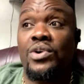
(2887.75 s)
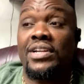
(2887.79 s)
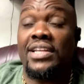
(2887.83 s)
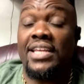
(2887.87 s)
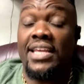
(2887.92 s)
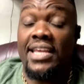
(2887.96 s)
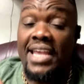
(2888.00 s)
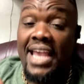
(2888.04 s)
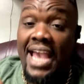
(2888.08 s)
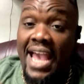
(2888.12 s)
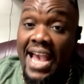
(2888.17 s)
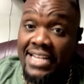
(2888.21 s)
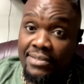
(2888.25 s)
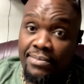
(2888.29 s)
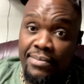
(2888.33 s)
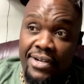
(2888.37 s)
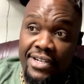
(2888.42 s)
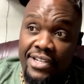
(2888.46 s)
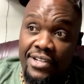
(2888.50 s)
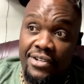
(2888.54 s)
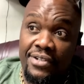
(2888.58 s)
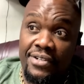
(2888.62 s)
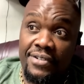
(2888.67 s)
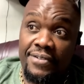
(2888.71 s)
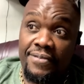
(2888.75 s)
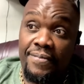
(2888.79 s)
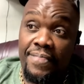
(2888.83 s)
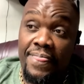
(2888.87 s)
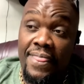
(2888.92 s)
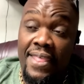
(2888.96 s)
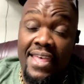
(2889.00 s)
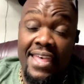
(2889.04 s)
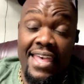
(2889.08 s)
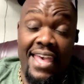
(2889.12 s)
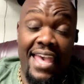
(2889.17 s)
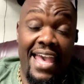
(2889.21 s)
He has money on
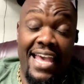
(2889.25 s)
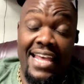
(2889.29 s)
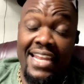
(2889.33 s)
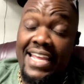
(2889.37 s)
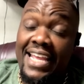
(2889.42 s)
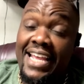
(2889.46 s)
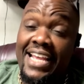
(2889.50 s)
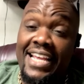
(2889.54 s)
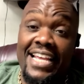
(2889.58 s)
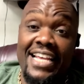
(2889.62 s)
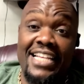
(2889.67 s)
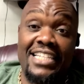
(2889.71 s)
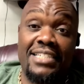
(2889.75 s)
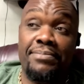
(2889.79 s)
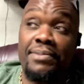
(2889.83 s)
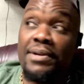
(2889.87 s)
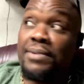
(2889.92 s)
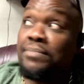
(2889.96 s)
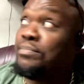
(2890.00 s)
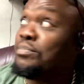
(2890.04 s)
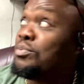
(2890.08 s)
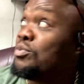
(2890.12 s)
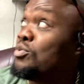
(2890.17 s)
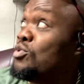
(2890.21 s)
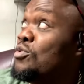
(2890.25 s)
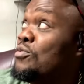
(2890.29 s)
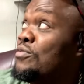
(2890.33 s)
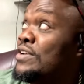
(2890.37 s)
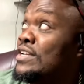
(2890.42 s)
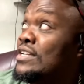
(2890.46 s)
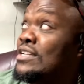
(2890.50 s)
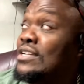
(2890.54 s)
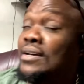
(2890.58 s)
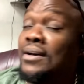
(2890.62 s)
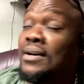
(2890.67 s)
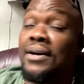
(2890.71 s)
it. And it has been
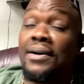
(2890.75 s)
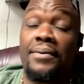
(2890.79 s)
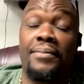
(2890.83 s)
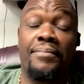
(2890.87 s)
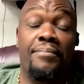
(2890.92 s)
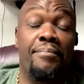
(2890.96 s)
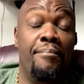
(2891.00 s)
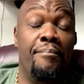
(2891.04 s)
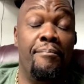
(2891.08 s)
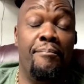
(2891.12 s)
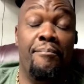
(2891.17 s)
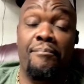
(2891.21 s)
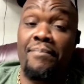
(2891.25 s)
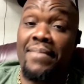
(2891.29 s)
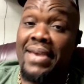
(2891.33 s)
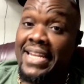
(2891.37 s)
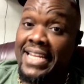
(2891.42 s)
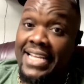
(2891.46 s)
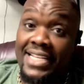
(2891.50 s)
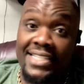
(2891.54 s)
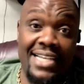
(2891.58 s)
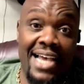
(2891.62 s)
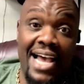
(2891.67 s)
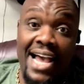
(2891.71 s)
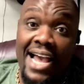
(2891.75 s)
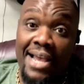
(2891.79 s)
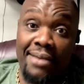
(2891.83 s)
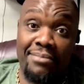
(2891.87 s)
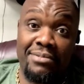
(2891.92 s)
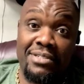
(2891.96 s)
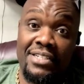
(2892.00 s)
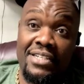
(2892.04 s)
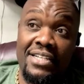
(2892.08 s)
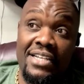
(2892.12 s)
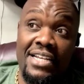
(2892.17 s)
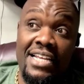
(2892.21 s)
proven many times,